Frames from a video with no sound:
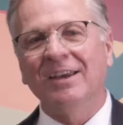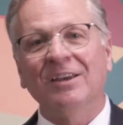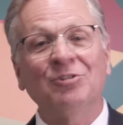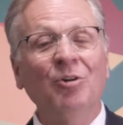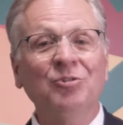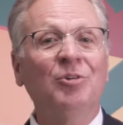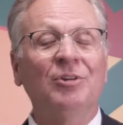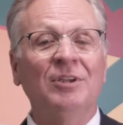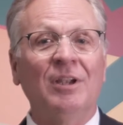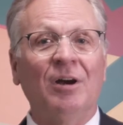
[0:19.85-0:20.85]
It's also going
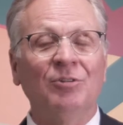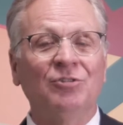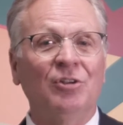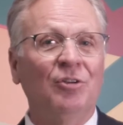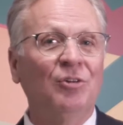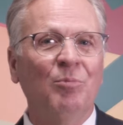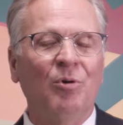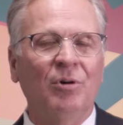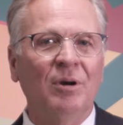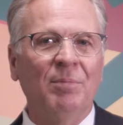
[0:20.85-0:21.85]
to allow you to learn
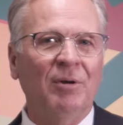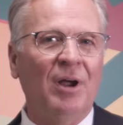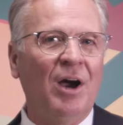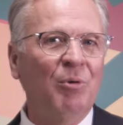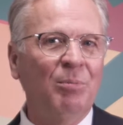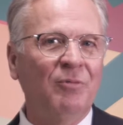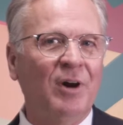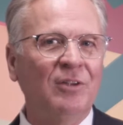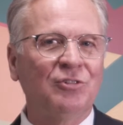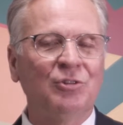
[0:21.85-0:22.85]
more about how we
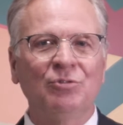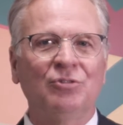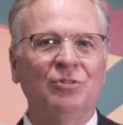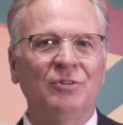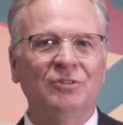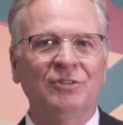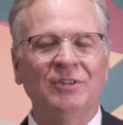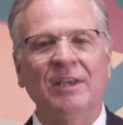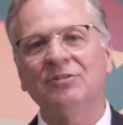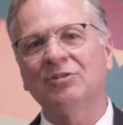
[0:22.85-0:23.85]
provide student services
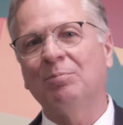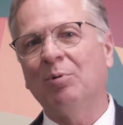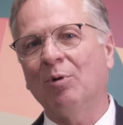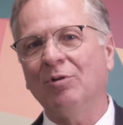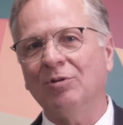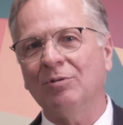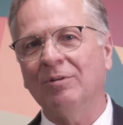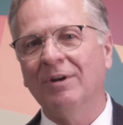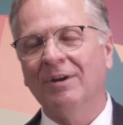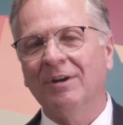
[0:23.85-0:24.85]
and support you
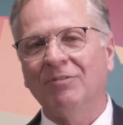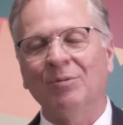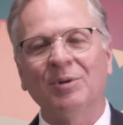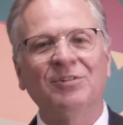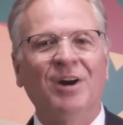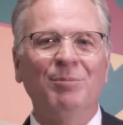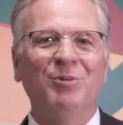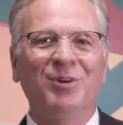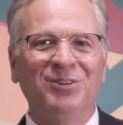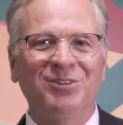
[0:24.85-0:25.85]
from the time you
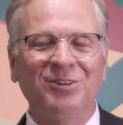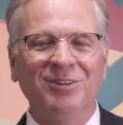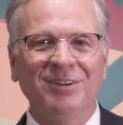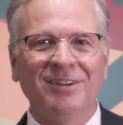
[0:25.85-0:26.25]
register